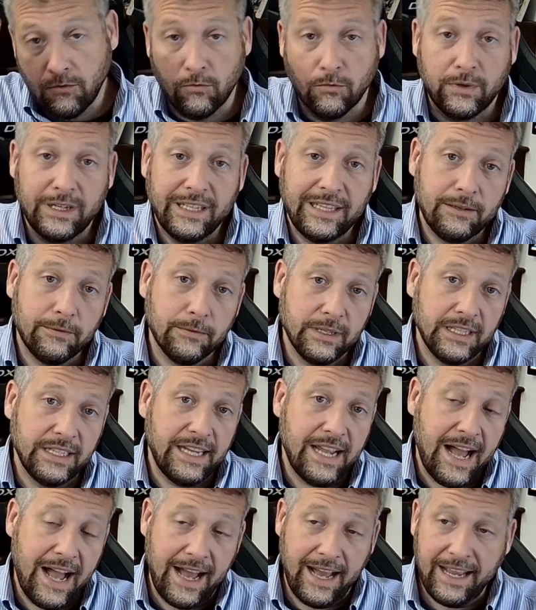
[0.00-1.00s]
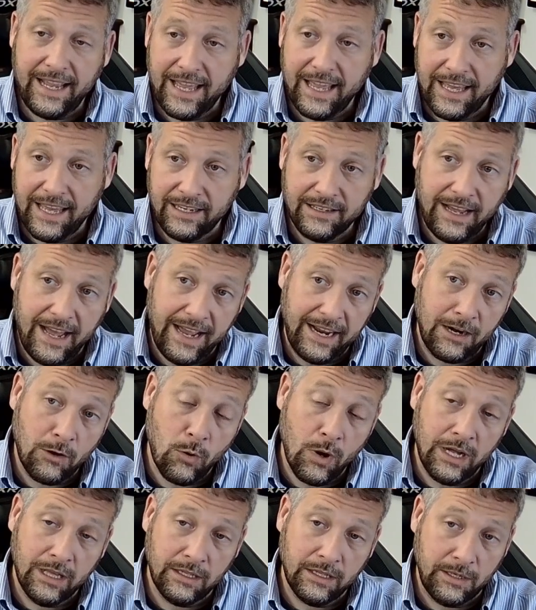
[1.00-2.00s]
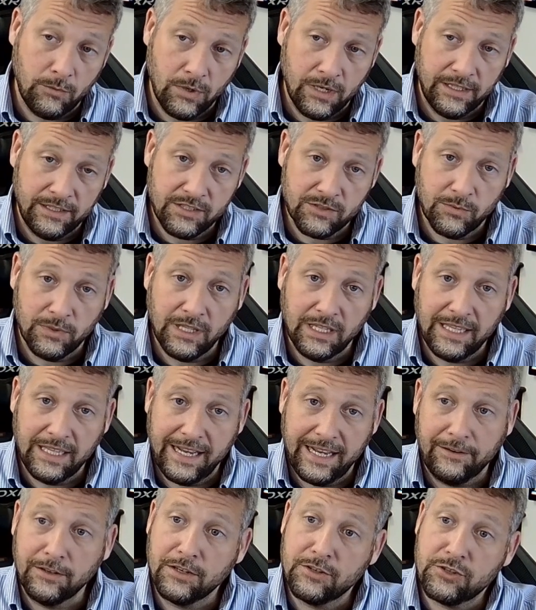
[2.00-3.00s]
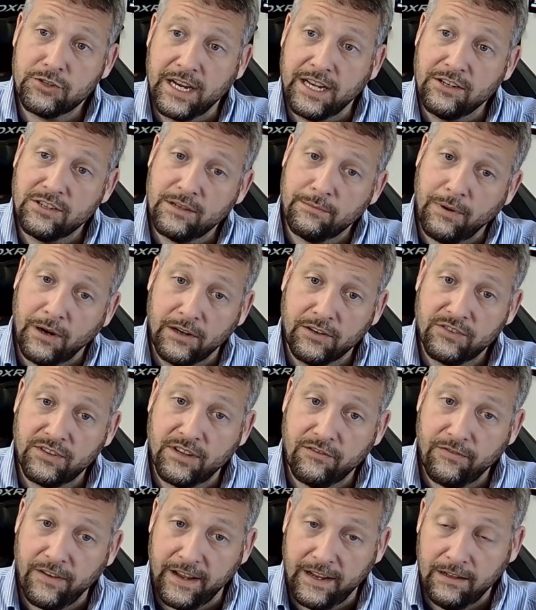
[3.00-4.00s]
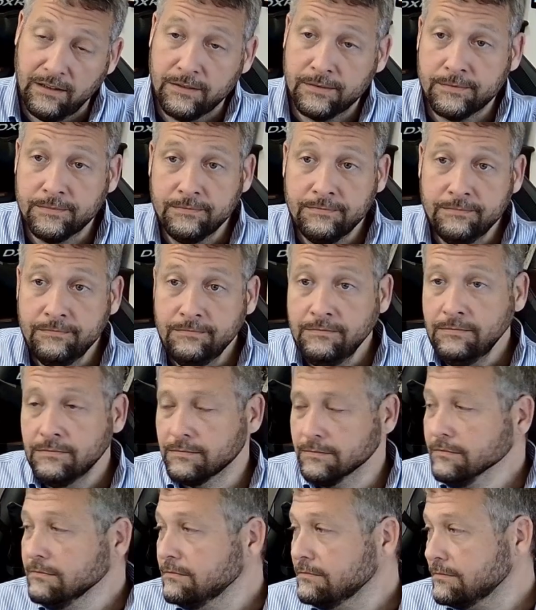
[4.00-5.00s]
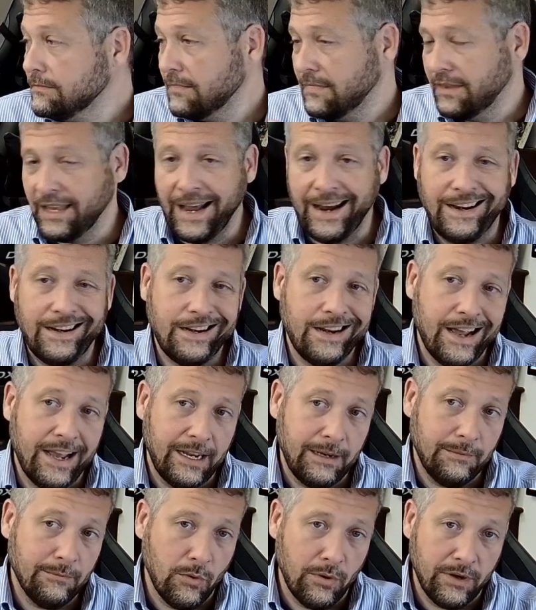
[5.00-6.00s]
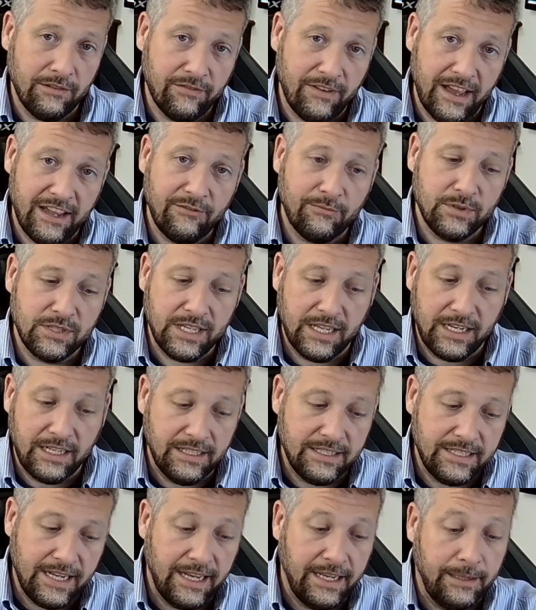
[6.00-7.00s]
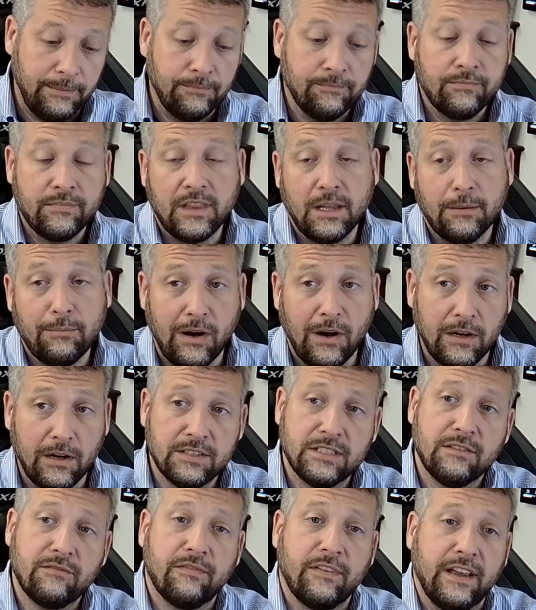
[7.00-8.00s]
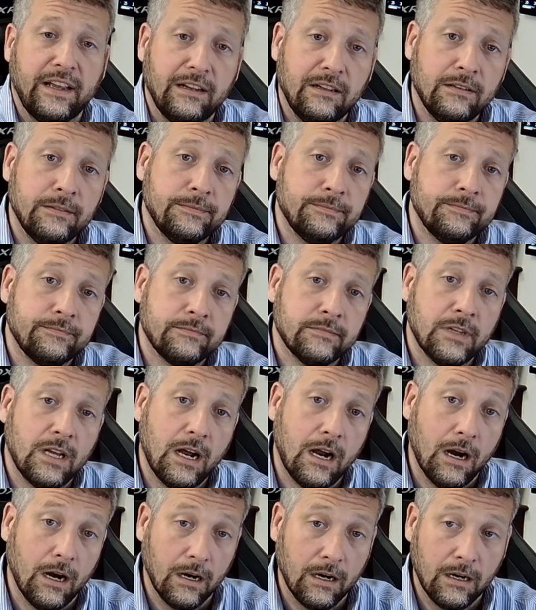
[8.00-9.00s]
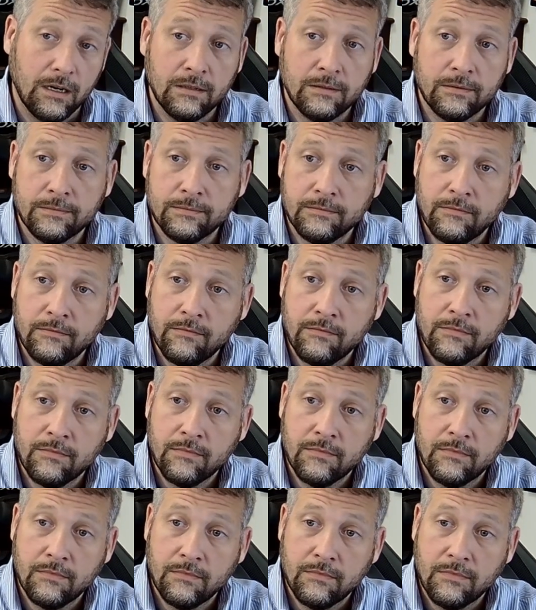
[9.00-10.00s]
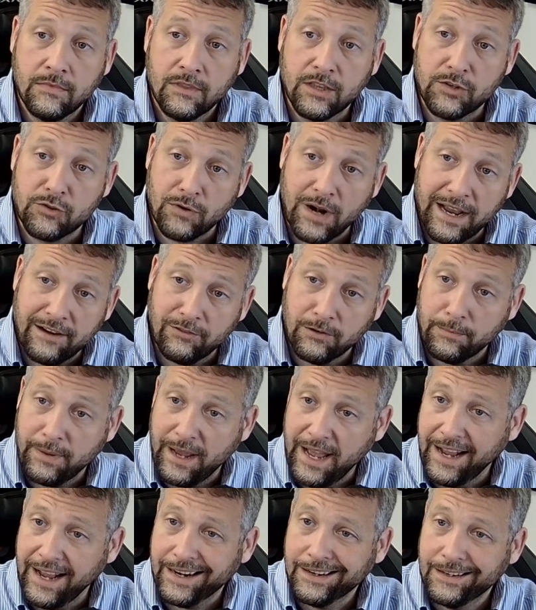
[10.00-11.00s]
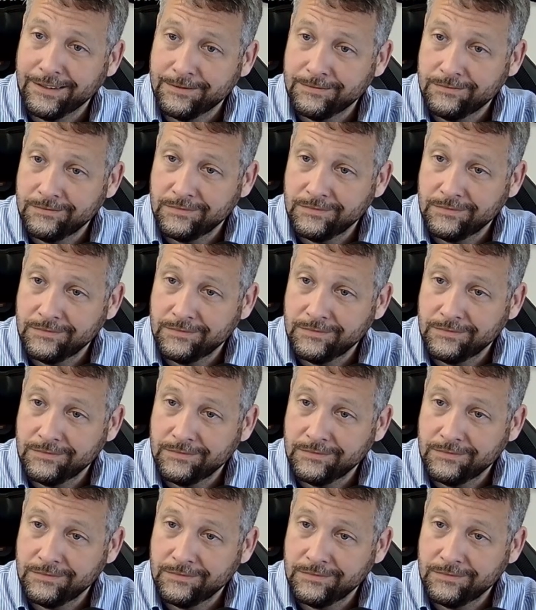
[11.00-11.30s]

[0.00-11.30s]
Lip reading: Really, really high-end, high-quality ones will allow you to change the parts that fail. 99.5% of the time, the parts that fail are the driver pack.